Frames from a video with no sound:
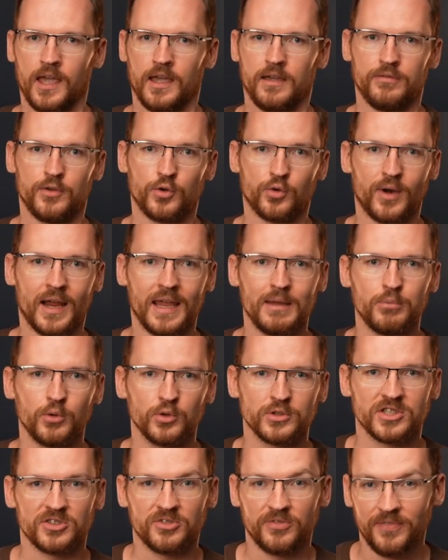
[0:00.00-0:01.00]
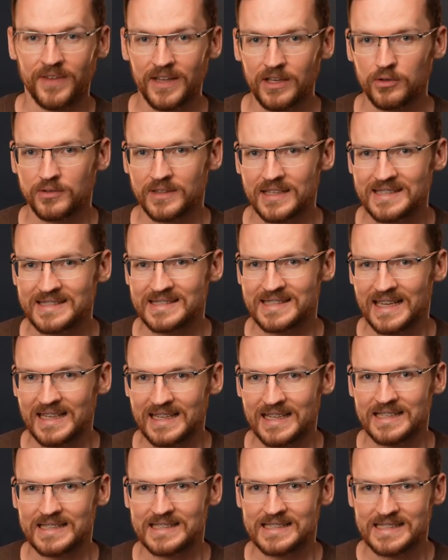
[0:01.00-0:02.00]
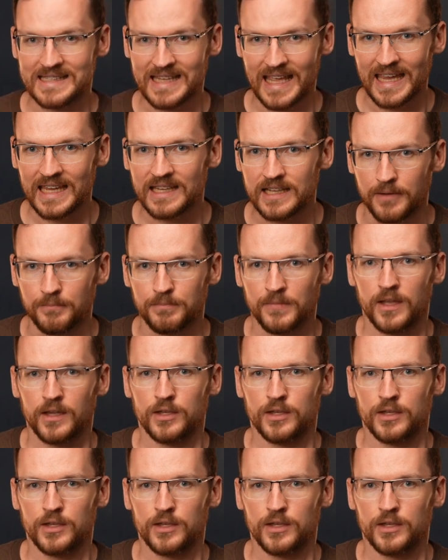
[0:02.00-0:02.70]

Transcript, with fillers: If you're able to reveal this hidden data,